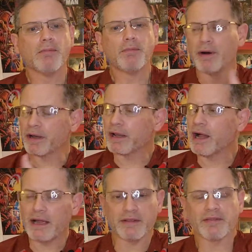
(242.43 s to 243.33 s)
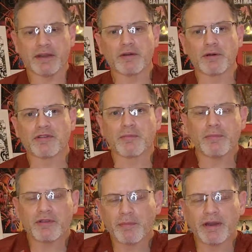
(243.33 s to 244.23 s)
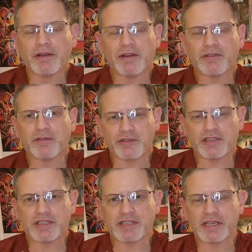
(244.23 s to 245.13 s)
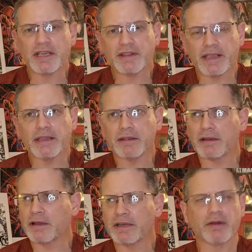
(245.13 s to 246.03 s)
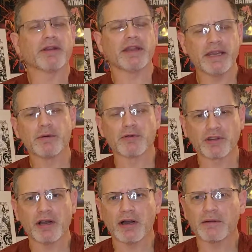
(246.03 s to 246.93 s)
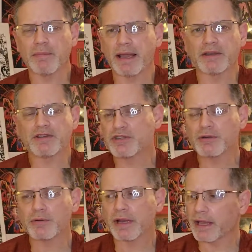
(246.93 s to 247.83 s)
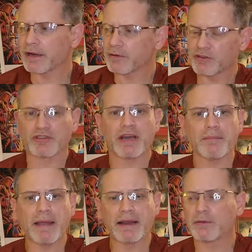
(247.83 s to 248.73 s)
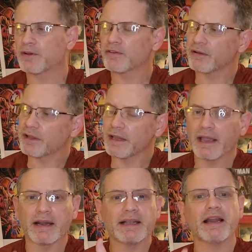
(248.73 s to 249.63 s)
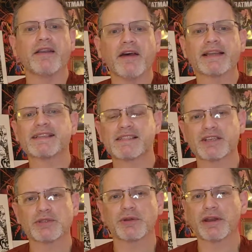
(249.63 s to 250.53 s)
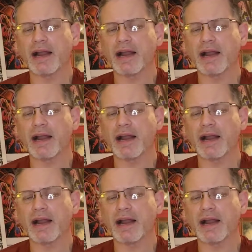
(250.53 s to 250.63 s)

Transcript: But I then, of course, submitted it to CGC. They uh, down at Heroes Con back in June, and just got it back recently, and I got a 9.6 on it.